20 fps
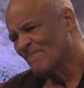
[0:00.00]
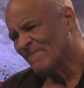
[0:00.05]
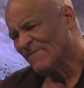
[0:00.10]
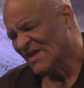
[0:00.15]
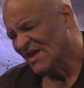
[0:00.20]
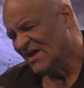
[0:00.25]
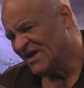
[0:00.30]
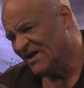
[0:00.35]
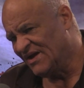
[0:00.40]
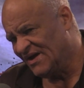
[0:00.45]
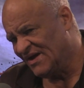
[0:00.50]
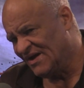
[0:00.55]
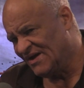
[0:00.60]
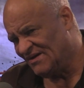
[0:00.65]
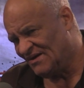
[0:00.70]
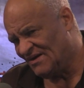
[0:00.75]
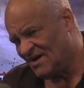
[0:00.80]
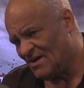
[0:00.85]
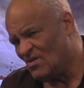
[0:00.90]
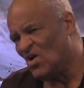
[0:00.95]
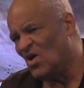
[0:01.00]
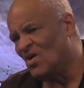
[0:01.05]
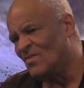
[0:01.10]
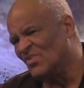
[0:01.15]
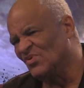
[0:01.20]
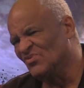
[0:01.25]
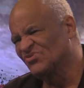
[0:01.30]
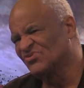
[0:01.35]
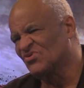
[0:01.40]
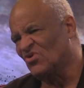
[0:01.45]
It uh,
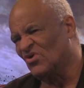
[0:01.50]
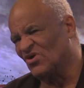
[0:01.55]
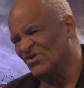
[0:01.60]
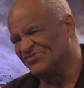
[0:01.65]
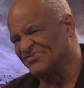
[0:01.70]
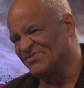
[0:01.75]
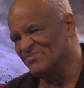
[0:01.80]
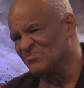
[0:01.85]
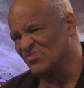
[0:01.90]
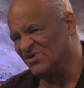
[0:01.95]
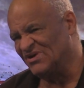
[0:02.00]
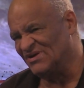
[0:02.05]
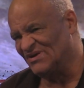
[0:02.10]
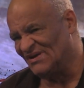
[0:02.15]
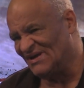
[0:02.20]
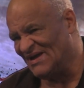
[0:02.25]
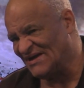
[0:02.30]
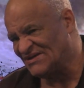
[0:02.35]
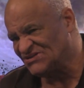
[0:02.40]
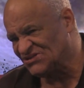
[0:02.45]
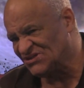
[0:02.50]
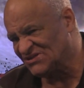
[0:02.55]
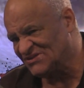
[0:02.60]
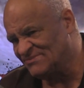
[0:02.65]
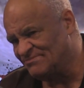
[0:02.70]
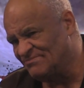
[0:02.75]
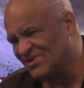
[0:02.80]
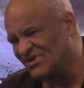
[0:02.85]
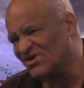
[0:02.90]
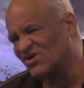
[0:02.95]
almost cost him re-election,
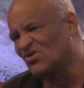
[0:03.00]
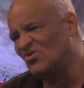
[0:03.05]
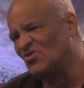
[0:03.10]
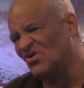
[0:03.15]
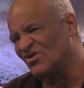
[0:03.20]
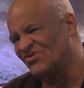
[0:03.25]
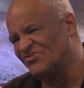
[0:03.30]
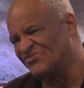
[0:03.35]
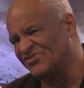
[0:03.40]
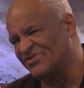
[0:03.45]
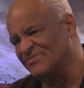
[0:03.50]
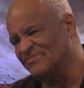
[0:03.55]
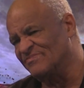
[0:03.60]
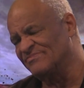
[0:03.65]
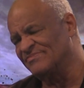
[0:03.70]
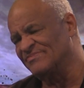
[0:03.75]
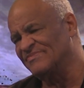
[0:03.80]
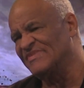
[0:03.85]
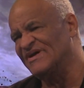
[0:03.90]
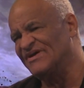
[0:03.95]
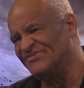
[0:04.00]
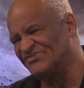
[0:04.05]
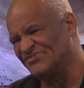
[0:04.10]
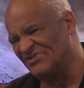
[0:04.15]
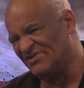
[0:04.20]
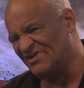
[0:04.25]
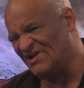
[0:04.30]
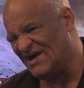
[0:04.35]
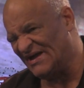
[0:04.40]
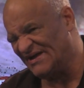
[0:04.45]
but it cost him his
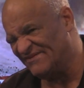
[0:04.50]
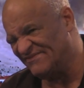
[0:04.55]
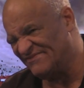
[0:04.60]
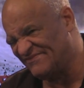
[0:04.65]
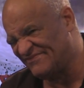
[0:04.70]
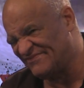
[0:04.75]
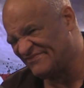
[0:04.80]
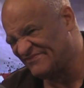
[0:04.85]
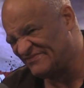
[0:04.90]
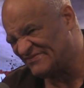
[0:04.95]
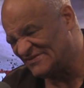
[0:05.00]
life.